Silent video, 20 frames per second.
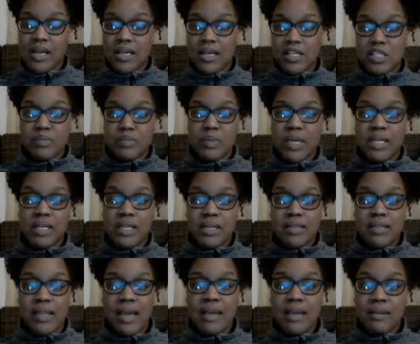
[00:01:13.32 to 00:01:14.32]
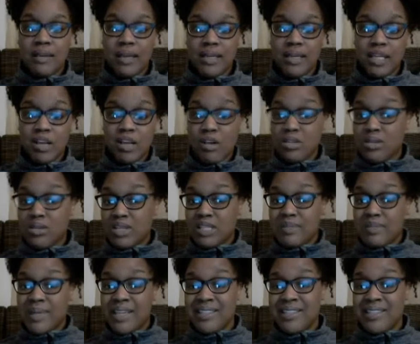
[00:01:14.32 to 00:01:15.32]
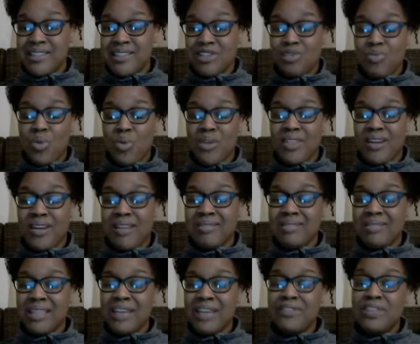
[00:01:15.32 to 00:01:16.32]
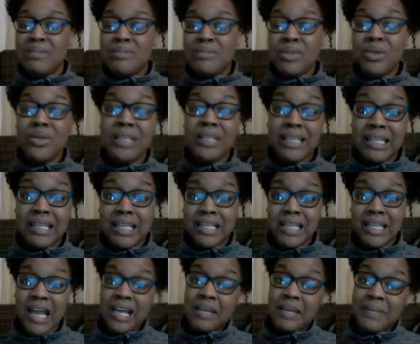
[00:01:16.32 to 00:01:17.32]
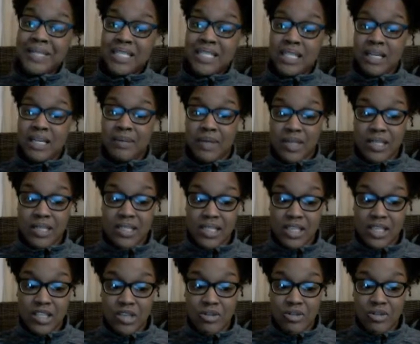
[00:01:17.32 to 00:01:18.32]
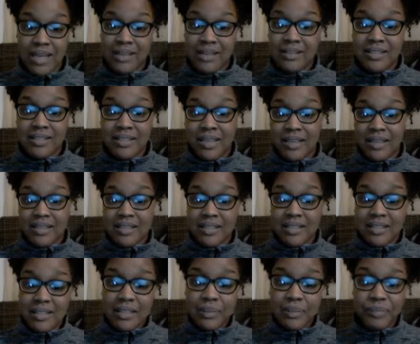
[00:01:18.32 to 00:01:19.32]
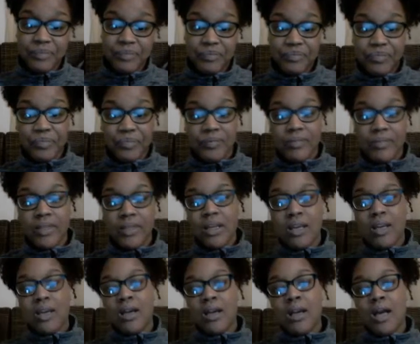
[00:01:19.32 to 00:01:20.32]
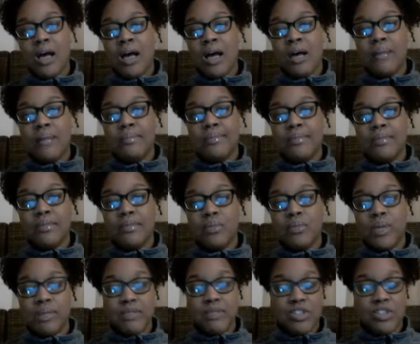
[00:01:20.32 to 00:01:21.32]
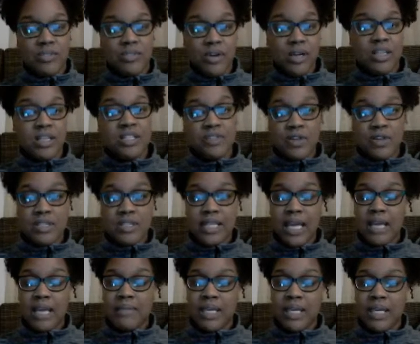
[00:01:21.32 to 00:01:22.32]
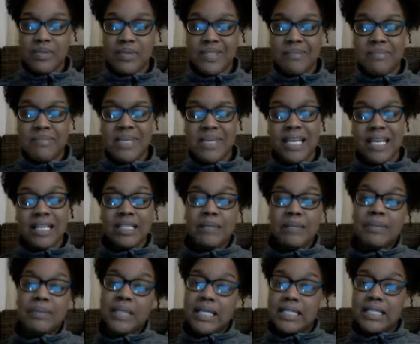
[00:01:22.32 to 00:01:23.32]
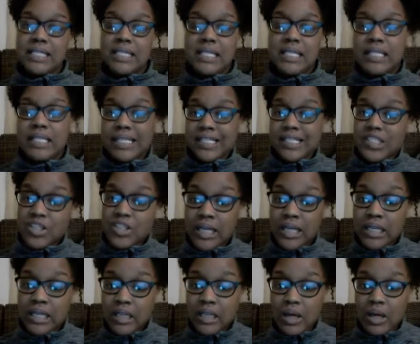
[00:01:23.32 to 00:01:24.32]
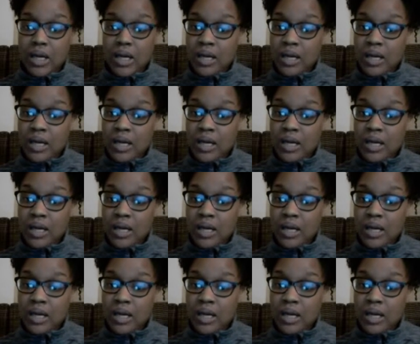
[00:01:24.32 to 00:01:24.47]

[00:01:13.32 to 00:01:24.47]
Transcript: explaining that, and he also explains that there's more than 11 million undocumented immigrants in the United States. When Mr. Vargas first came, he was immediately placed into the 6th grade,